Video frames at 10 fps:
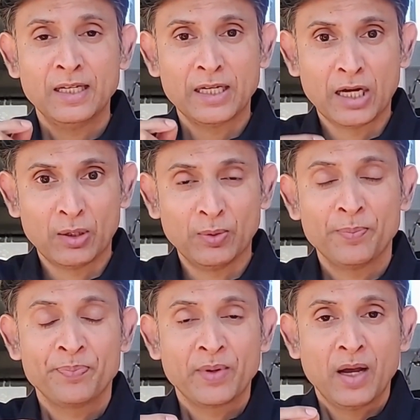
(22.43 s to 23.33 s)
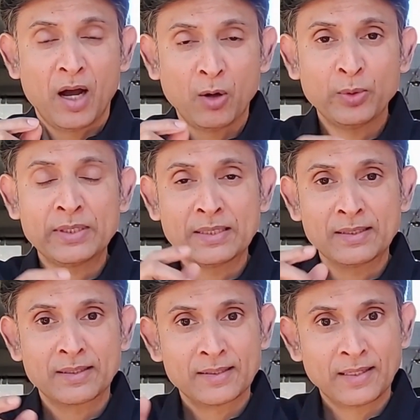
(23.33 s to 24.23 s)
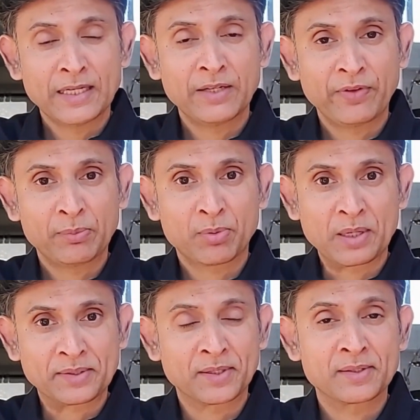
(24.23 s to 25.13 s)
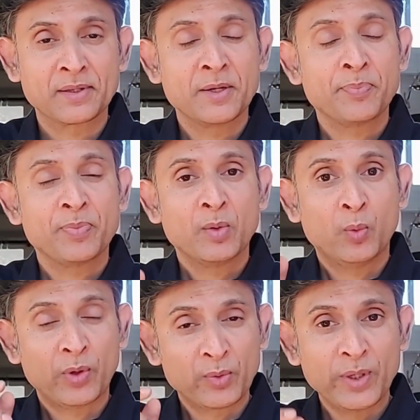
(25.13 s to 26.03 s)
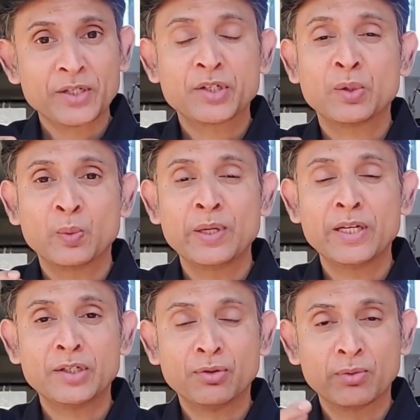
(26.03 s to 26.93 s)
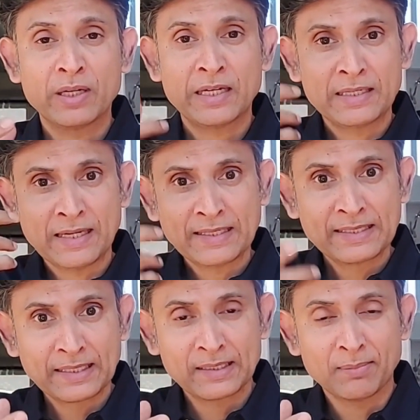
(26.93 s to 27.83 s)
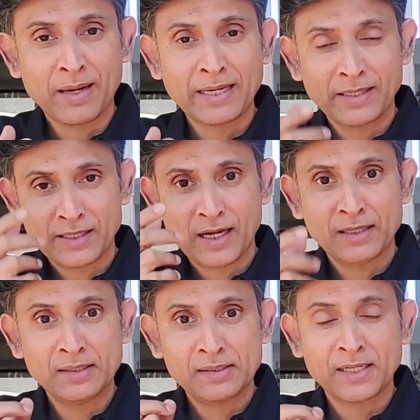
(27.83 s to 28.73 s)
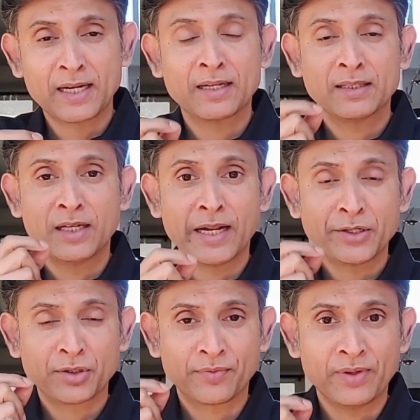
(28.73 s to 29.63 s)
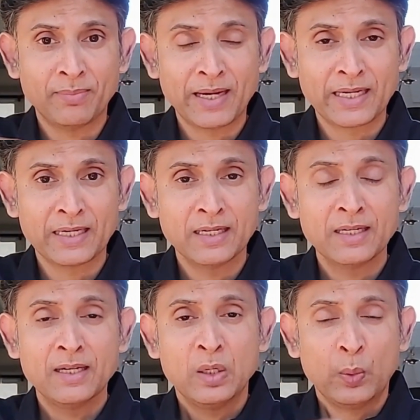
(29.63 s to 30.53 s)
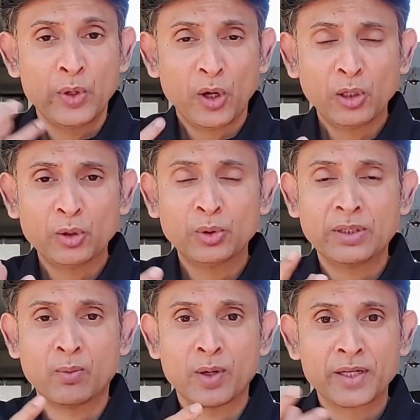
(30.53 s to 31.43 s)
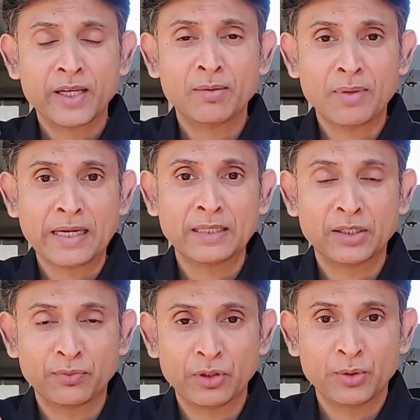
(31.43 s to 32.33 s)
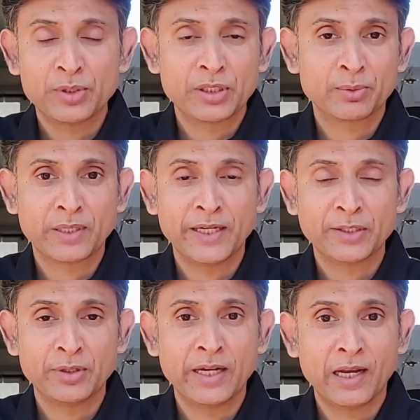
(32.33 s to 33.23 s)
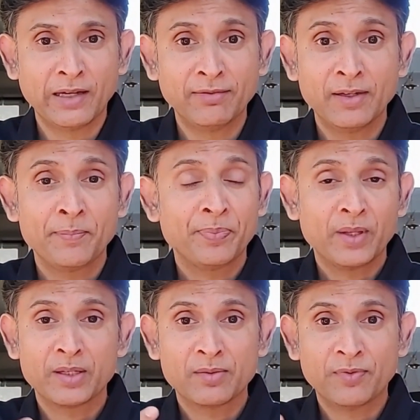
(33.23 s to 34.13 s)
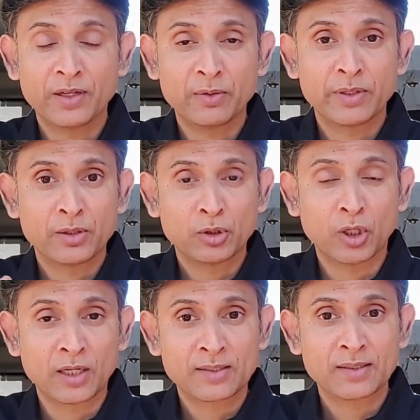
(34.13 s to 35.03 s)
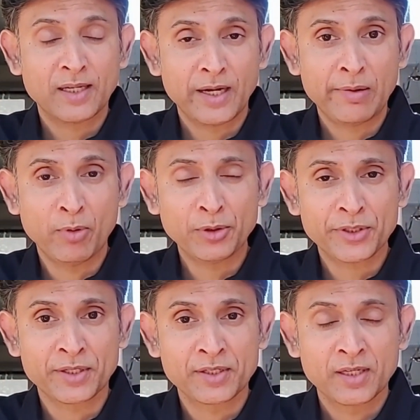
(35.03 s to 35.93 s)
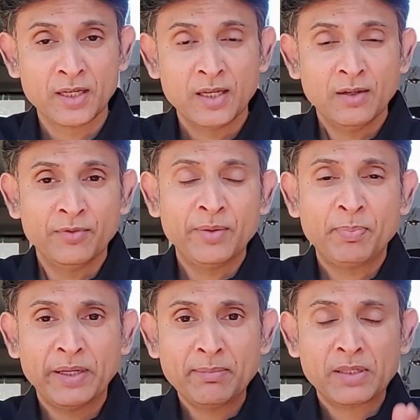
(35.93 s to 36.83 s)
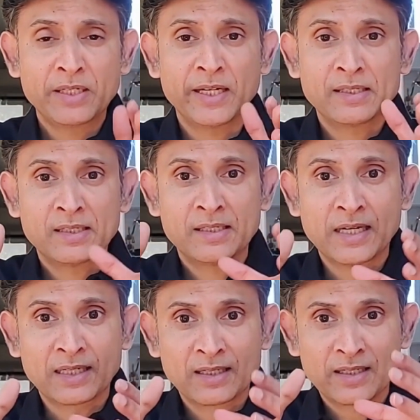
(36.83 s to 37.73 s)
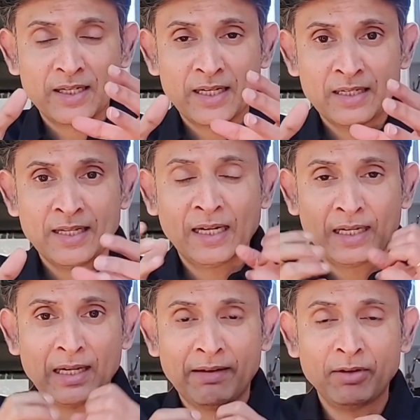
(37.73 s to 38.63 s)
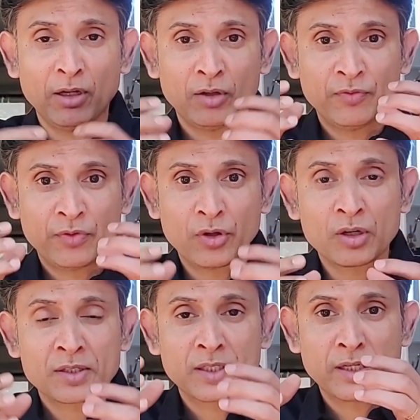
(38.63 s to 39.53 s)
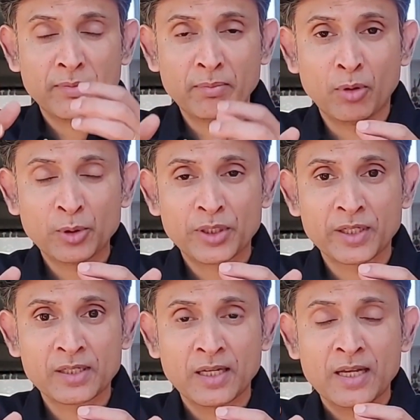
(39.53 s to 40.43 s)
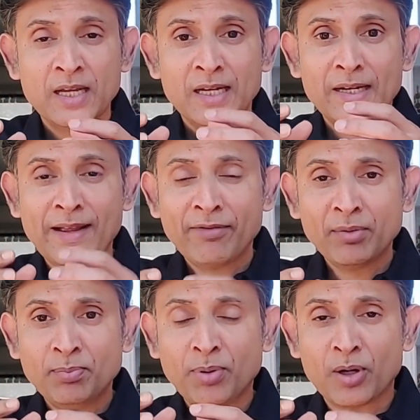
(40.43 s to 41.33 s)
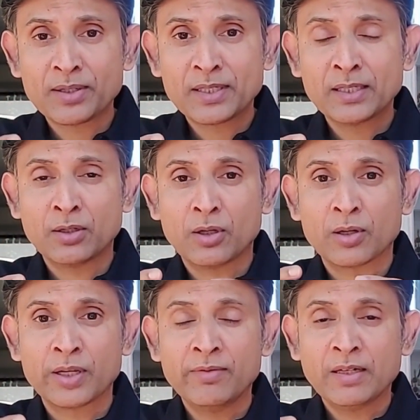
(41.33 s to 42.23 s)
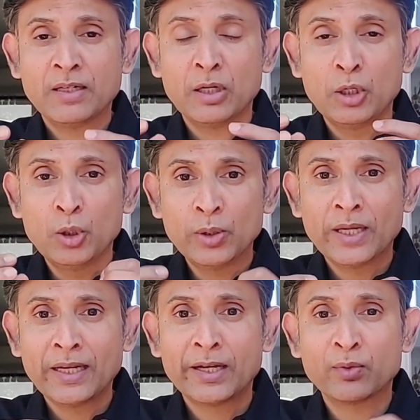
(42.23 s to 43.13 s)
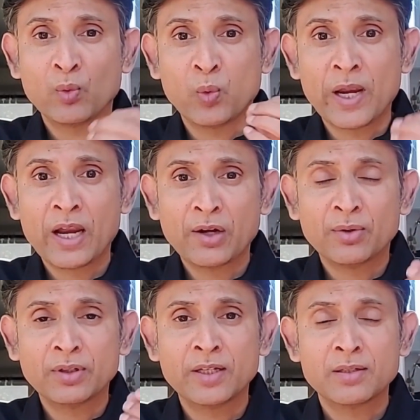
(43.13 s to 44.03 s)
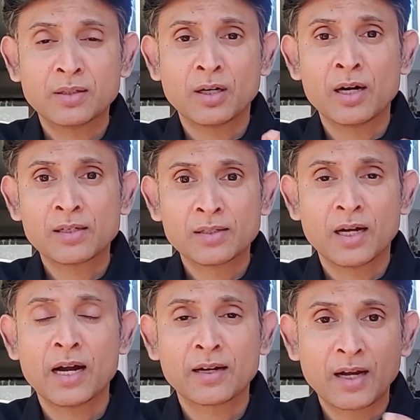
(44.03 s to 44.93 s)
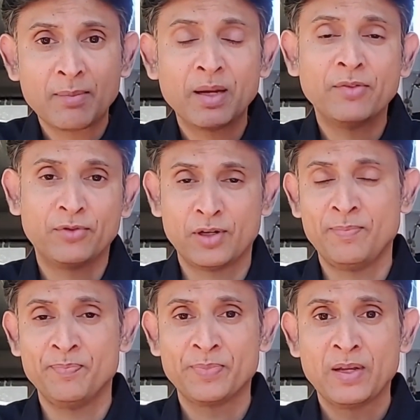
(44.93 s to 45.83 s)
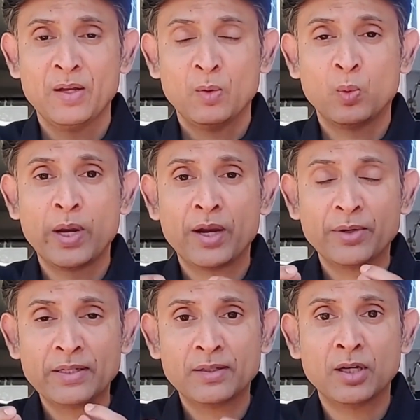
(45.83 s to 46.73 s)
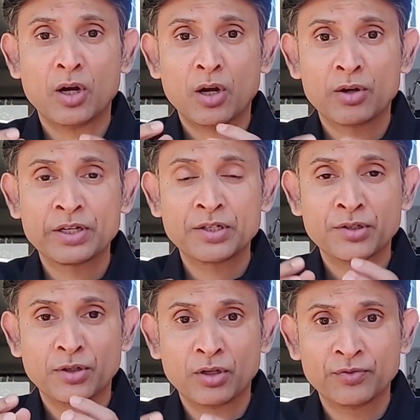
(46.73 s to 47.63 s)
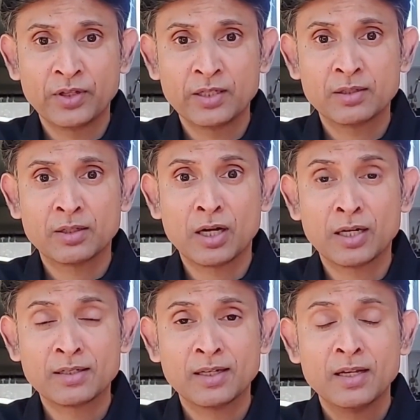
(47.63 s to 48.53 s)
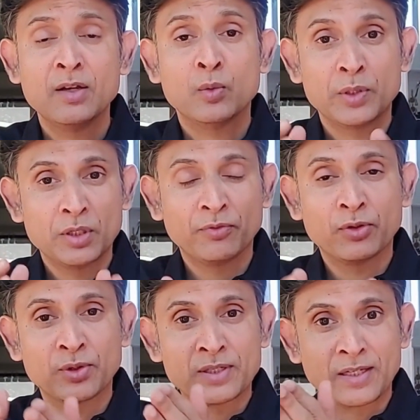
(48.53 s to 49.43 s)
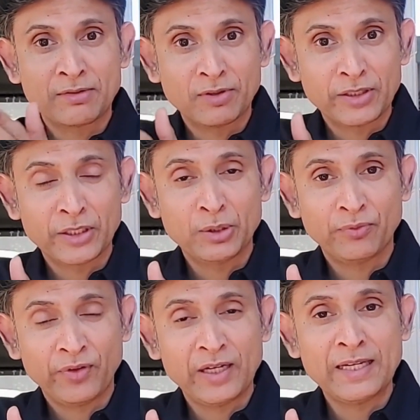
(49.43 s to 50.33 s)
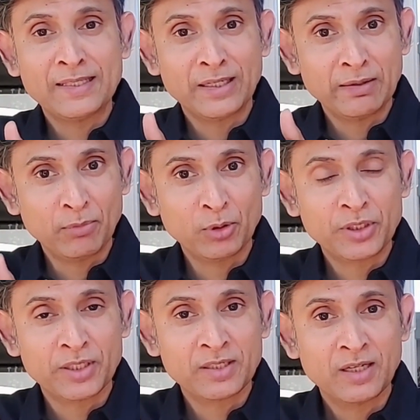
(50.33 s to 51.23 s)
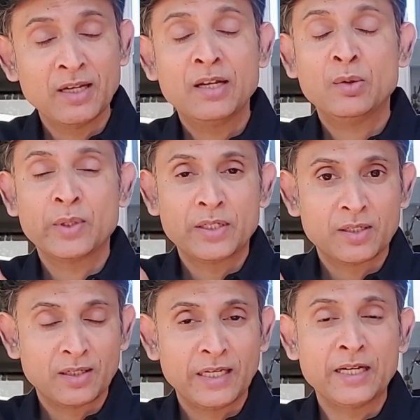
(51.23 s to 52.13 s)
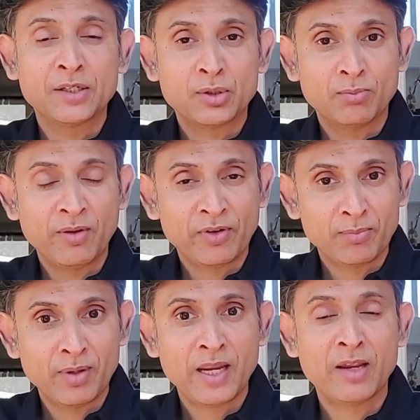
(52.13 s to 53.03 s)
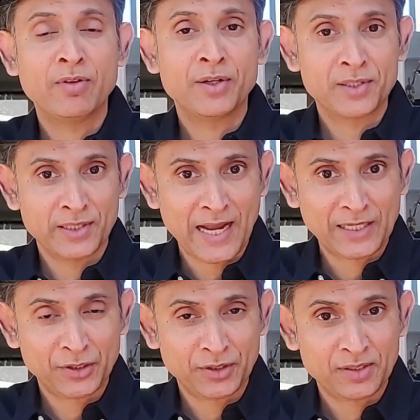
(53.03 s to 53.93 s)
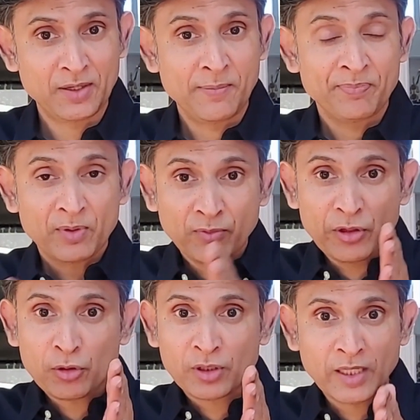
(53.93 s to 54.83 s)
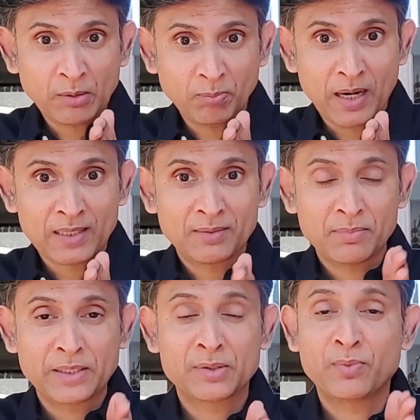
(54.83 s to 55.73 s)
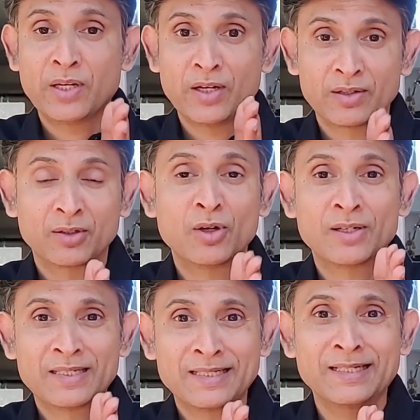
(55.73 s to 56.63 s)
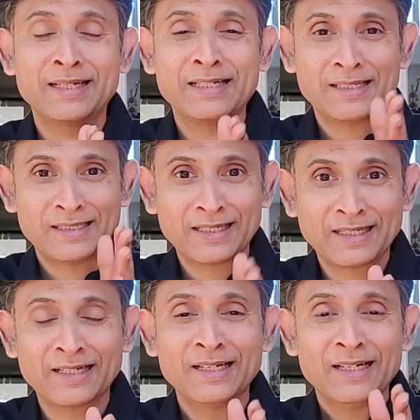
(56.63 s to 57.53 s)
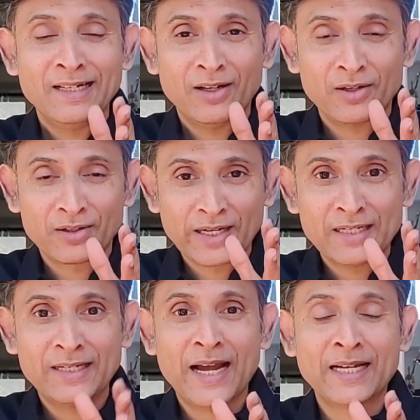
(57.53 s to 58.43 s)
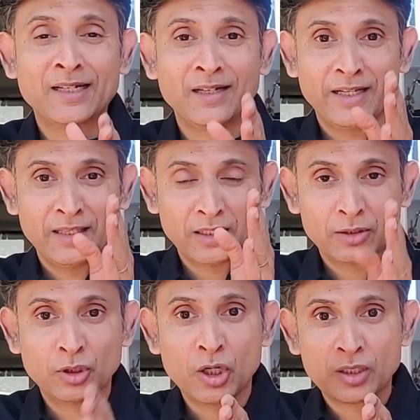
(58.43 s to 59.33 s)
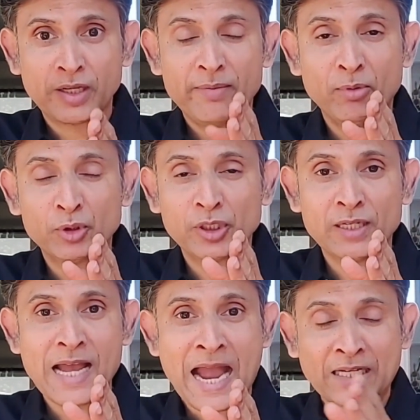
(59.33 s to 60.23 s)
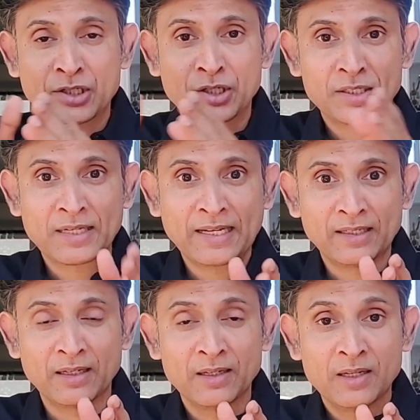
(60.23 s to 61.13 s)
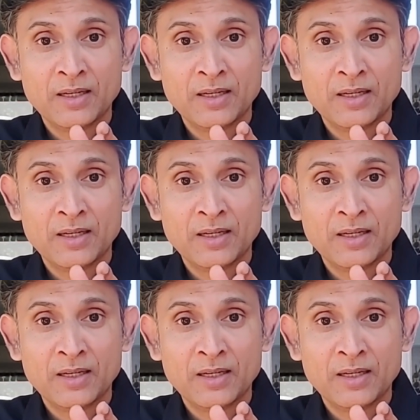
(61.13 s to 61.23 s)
Now, how is this a scientific process? For which we need to really dissect the mind and understand the nature of the mind. We all know the working mind that we use in our day-to-day life is filled with thoughts and emotions. We pretty much get stuck at that level of thoughts and emotions, never pausing or even looking at where these thoughts are coming from. Where is the origin of these thoughts, which of course convert into feelings and emotions, which lead us to different behaviors and actions. We know that part because we are constantly stuck or entangled in the thought, emotion, action cycle.